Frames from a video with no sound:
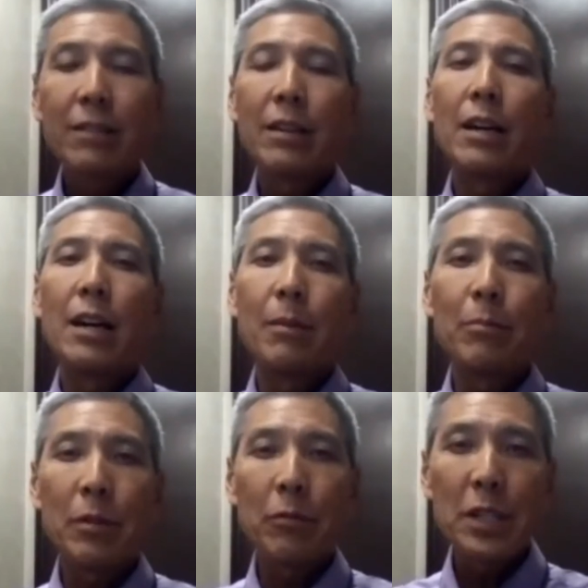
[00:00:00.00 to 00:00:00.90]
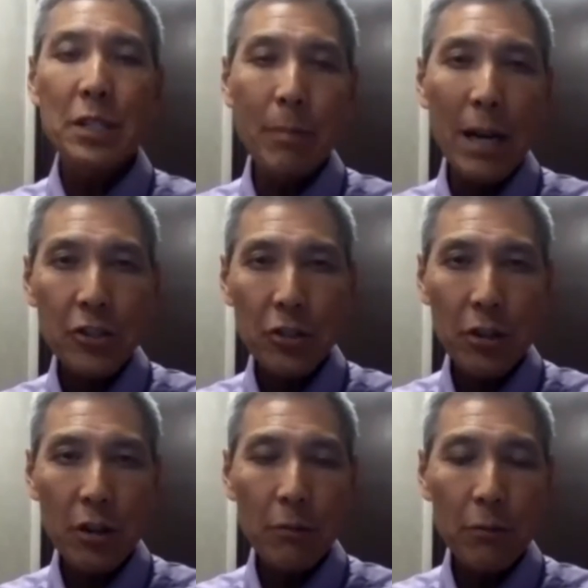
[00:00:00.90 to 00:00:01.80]
the Visa
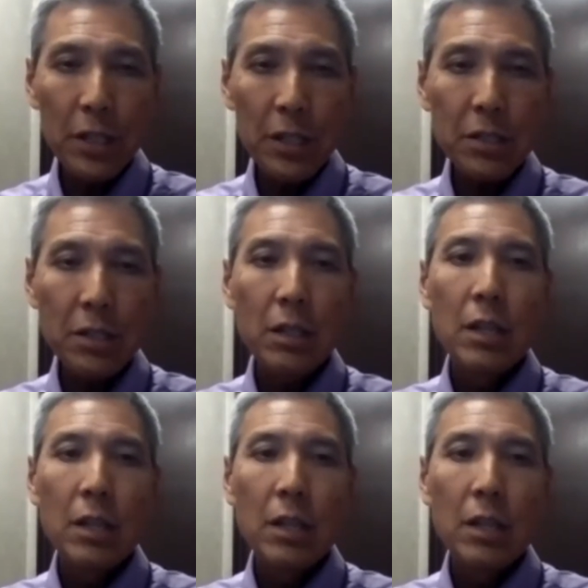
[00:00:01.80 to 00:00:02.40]
MasterCard fees